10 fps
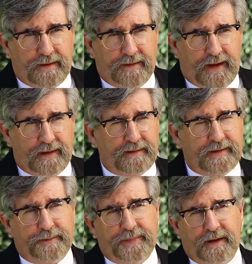
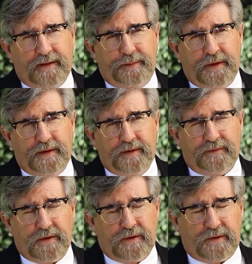that's been a
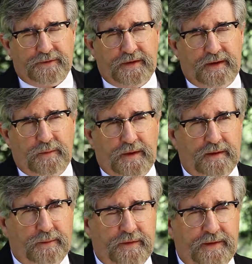difficulty
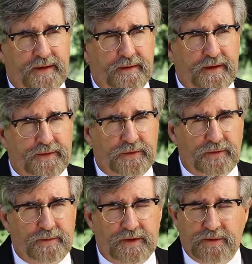with the
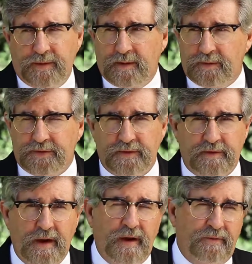two major
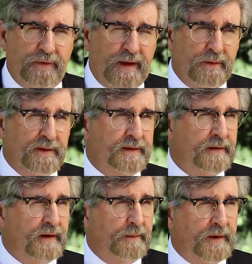publishers. For that
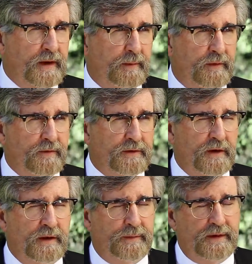reason, there have been a couple of other
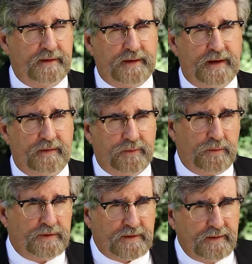companies that have
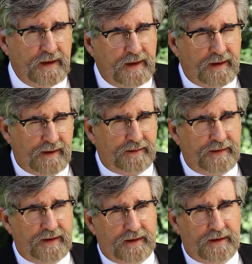arisen.
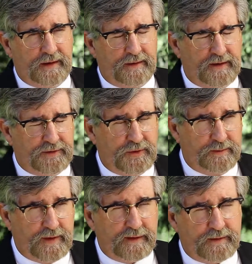The two
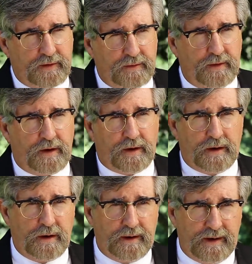best known
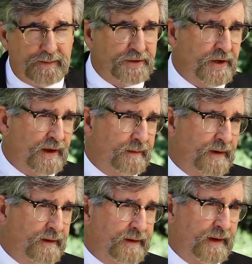are Image
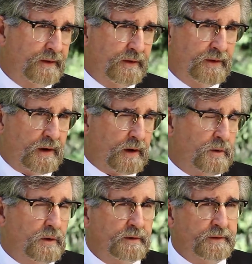Comics and Dark
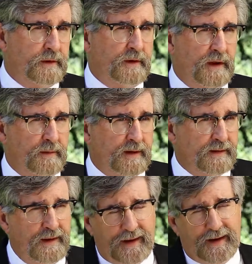Horse
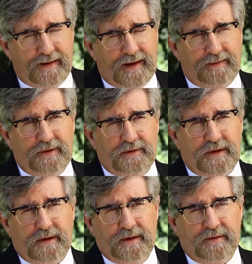Comics, and they have an
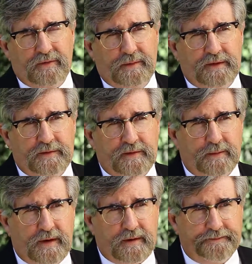entirely different business
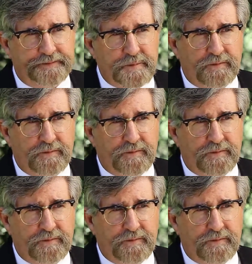model.